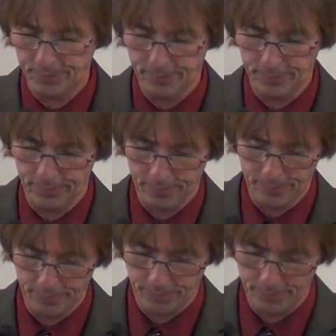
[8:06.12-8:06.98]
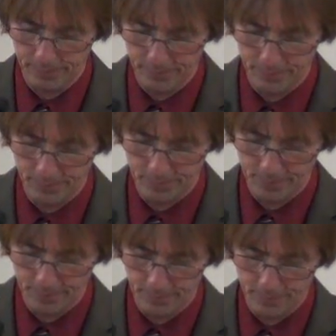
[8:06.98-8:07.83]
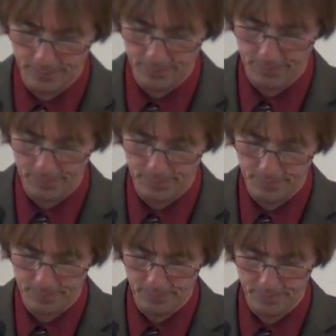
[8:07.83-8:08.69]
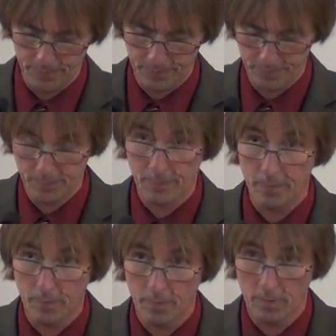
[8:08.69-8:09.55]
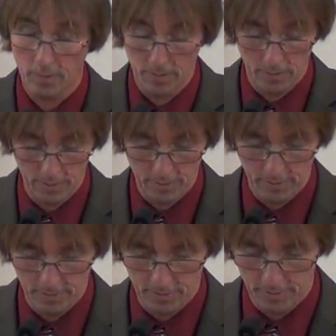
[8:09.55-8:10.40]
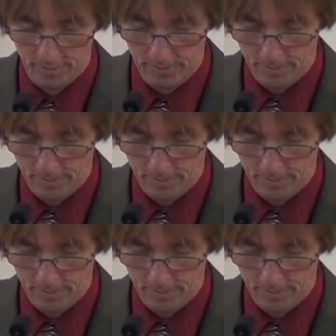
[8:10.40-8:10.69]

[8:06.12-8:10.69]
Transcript: (no one is talking)